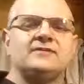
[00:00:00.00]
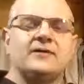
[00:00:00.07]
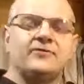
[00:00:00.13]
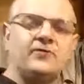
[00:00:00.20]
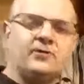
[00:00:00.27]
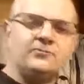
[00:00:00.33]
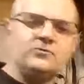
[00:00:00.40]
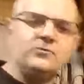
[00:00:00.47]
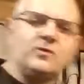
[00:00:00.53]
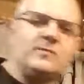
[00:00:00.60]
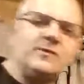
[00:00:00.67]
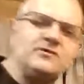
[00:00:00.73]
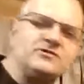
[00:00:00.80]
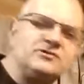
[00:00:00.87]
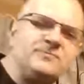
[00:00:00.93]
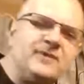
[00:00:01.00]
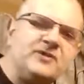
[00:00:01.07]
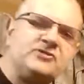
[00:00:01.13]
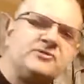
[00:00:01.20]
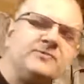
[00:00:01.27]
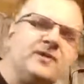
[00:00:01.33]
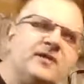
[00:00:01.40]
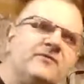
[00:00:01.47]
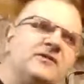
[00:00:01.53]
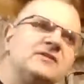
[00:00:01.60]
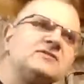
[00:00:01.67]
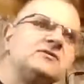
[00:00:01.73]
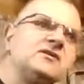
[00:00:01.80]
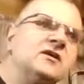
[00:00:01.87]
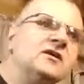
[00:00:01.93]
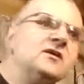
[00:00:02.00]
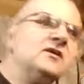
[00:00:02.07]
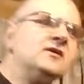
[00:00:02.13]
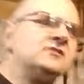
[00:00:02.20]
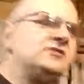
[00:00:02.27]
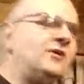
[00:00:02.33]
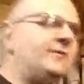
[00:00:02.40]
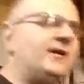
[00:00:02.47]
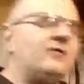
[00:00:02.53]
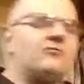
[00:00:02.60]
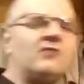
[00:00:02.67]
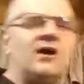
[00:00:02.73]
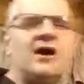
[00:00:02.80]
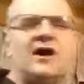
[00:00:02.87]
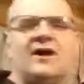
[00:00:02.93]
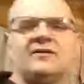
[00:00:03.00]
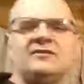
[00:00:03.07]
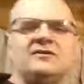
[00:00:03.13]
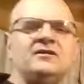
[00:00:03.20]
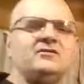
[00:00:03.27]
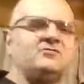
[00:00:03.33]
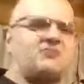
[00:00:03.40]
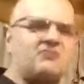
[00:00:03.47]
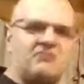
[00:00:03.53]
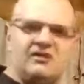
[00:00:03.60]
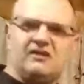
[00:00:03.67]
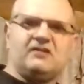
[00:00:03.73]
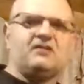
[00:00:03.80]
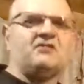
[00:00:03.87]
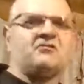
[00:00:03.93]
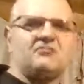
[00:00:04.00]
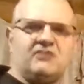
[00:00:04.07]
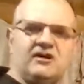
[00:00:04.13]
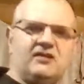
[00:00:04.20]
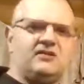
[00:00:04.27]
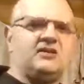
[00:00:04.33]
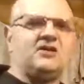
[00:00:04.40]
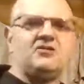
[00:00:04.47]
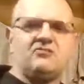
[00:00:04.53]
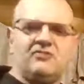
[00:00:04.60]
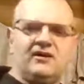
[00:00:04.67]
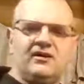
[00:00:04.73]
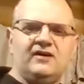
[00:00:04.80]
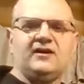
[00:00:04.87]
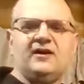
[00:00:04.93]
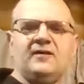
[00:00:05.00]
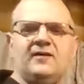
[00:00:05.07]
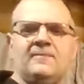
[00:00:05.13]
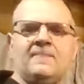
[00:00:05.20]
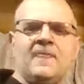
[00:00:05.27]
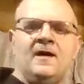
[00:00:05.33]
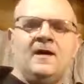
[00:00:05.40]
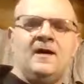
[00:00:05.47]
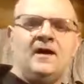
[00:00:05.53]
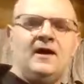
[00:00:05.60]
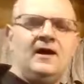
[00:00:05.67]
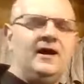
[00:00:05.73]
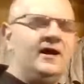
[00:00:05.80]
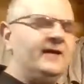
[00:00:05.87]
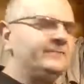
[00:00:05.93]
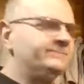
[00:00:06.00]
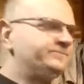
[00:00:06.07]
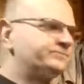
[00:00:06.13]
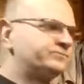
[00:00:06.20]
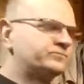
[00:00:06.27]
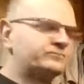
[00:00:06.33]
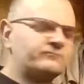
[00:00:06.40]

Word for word: I thought it was one of my suspension pivots so I'm out riding, and you're creaking, creaking, creaking, and